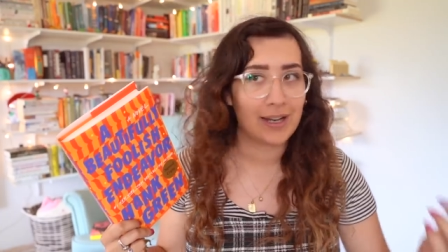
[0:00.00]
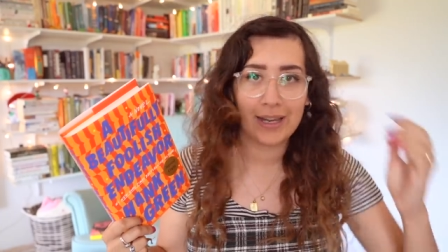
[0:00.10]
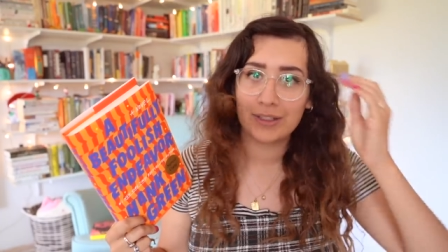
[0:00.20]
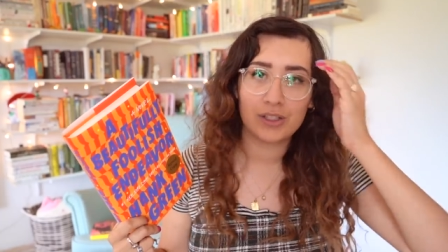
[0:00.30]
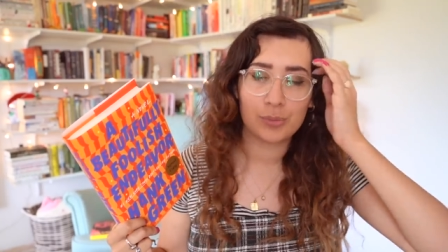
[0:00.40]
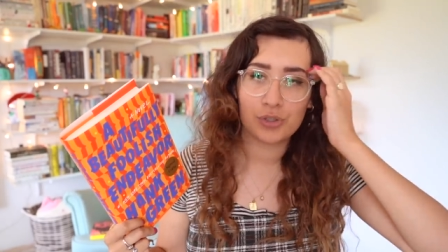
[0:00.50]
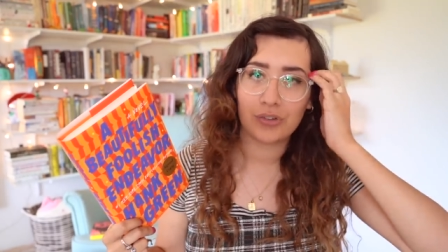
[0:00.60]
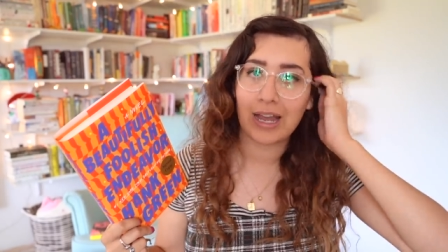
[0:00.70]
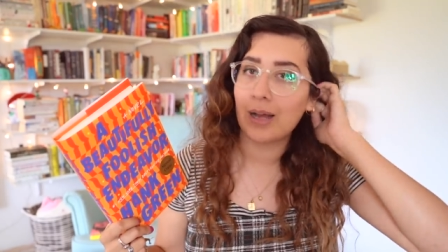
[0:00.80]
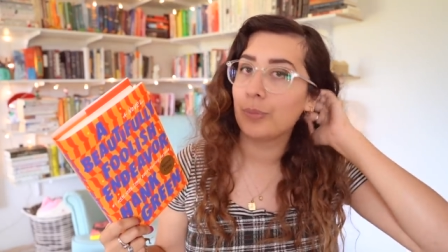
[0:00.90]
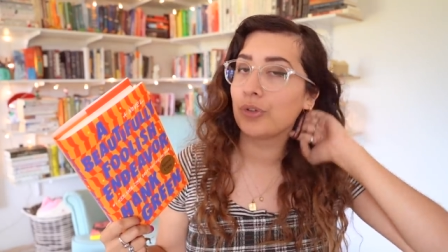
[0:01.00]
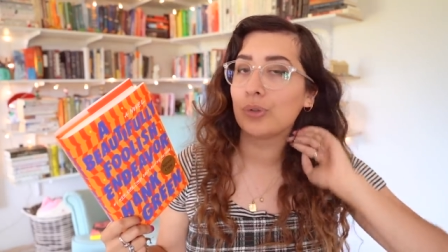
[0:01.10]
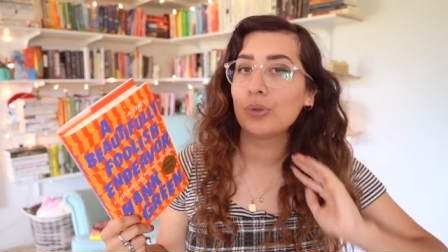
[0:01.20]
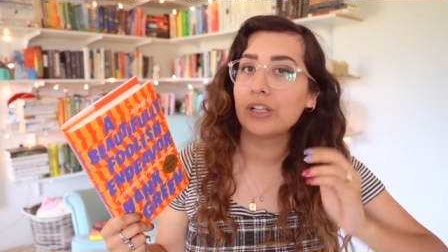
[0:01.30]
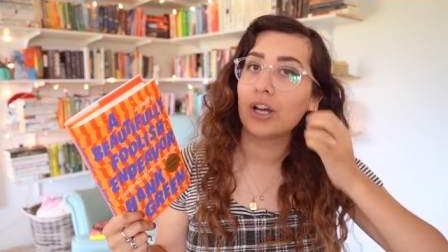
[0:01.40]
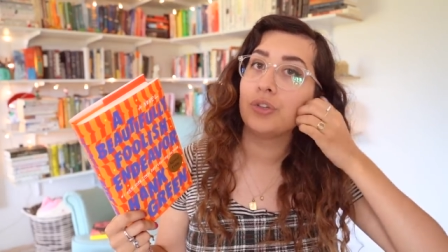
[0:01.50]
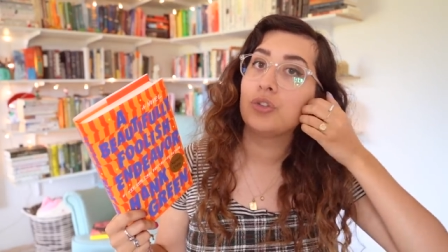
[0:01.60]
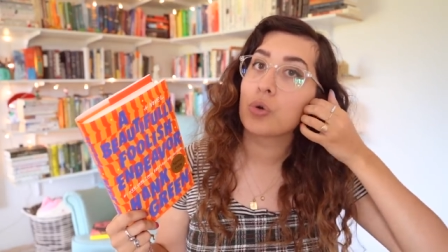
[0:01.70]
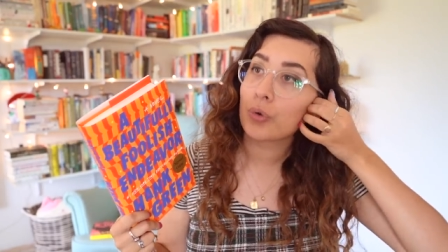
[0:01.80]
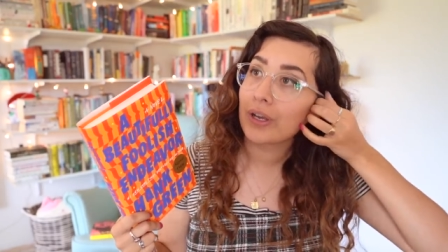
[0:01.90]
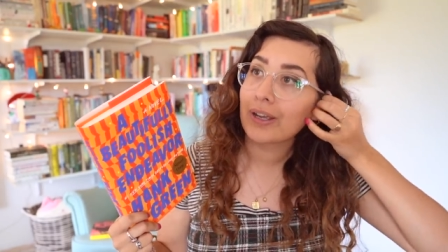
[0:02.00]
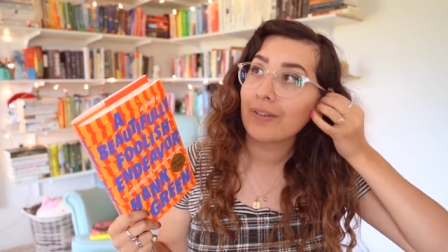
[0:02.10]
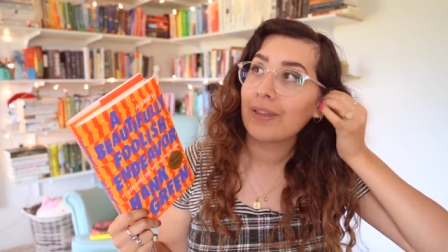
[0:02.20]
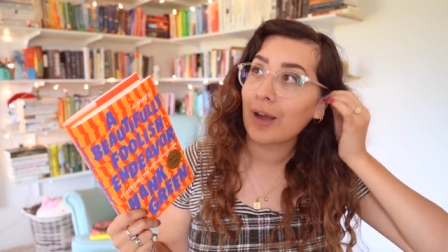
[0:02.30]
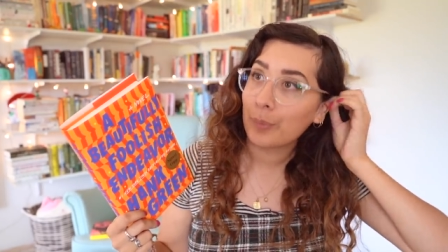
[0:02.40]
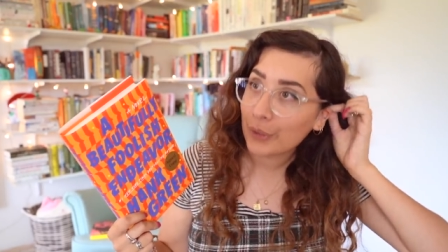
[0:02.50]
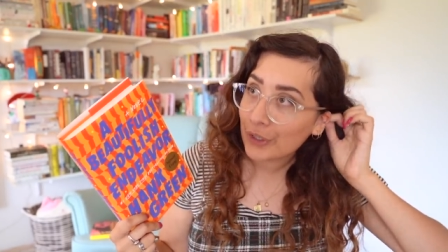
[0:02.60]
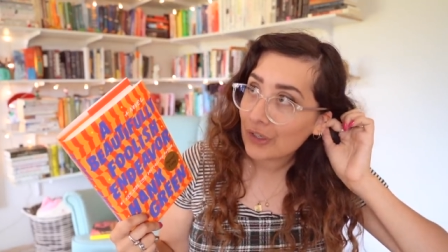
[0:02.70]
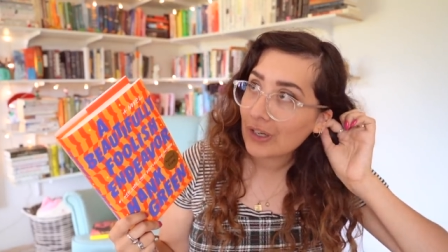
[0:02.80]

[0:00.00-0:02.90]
I ended up just absolutely adoring that book.